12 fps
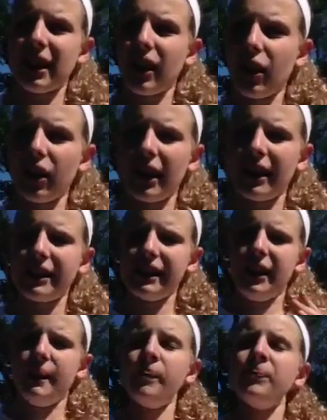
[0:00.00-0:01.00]
that all
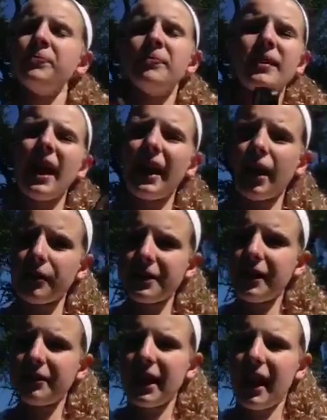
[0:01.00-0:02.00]
edited and I've
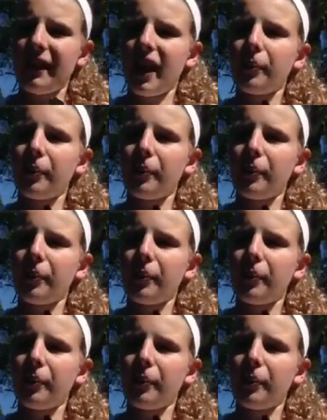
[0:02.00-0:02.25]
definitely had.